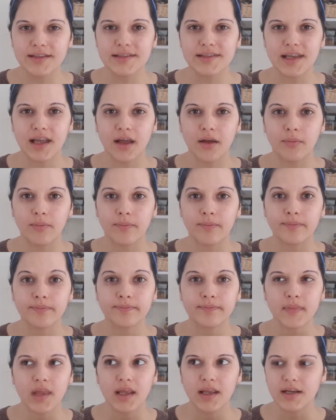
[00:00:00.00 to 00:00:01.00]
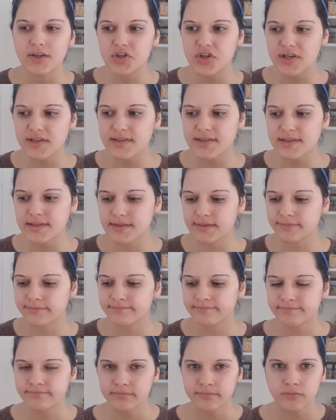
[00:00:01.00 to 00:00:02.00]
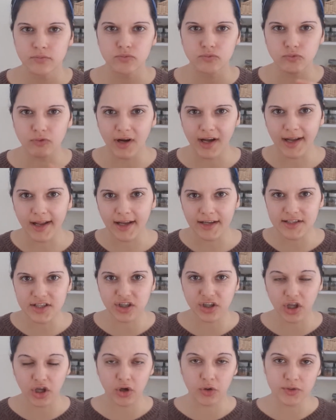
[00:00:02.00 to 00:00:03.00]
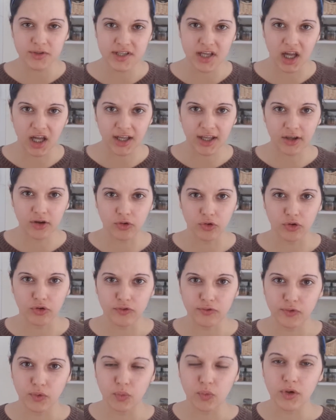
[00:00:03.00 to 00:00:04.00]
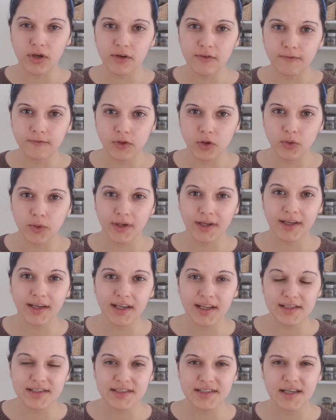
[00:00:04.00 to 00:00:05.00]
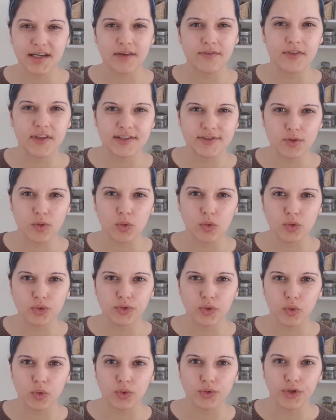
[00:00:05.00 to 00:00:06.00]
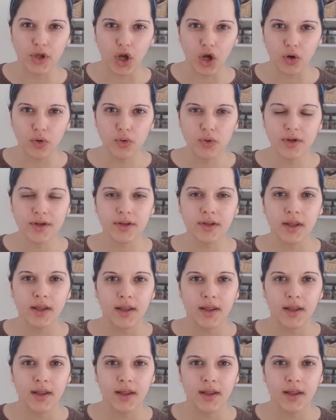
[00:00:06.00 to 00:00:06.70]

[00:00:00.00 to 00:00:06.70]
some just ready to go tongue and groove wood flooring instead of this old oak